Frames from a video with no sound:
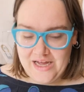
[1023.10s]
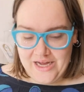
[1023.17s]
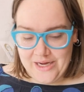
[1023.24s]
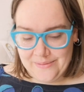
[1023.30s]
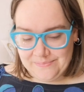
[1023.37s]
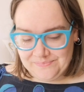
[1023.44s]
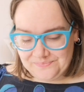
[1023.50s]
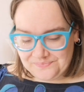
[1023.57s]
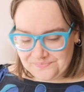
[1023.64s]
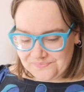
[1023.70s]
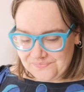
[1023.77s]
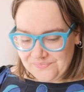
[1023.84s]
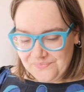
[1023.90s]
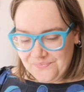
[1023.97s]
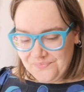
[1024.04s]
And
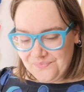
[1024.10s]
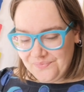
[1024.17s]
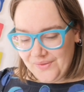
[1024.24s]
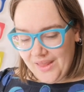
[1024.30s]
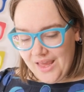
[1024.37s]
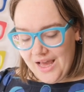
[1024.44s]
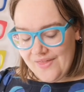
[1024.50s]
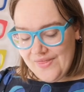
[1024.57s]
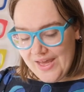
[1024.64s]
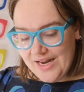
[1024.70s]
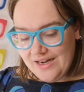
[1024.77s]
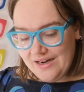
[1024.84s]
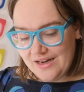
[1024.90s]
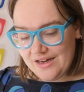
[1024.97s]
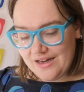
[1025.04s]

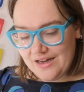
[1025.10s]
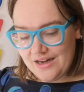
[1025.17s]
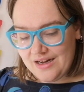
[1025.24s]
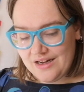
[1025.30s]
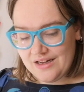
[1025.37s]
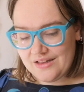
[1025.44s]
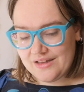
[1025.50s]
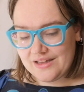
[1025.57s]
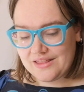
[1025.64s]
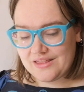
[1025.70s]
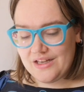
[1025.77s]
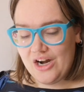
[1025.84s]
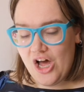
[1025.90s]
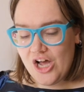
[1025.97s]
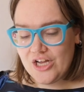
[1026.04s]
then
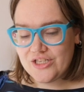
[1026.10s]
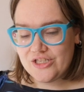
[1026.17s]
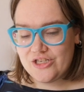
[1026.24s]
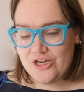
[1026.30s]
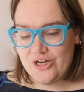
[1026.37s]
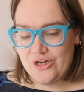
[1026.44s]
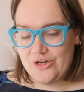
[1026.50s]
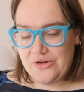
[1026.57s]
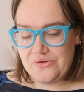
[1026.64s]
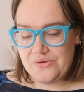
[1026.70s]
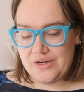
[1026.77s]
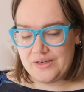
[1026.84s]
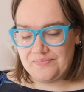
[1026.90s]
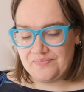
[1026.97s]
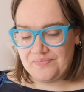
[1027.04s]
the last two